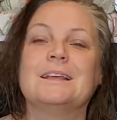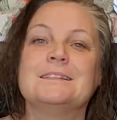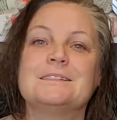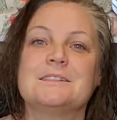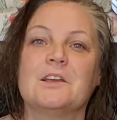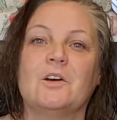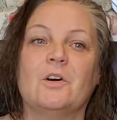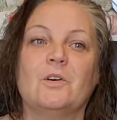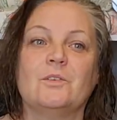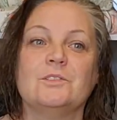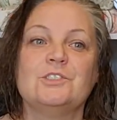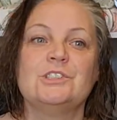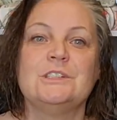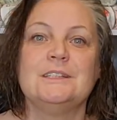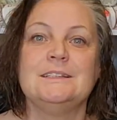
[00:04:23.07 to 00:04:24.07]
So
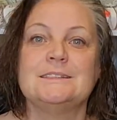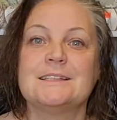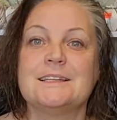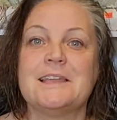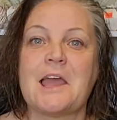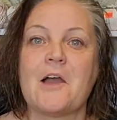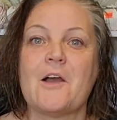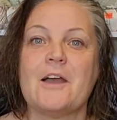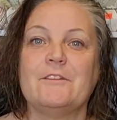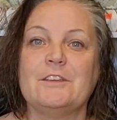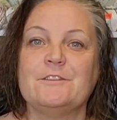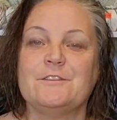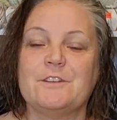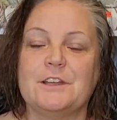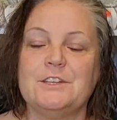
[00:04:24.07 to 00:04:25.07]
she's now having
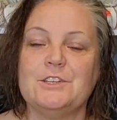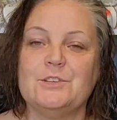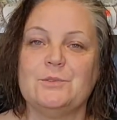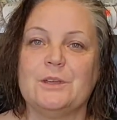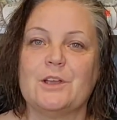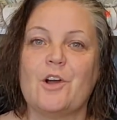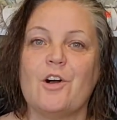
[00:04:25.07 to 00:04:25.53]
fun doing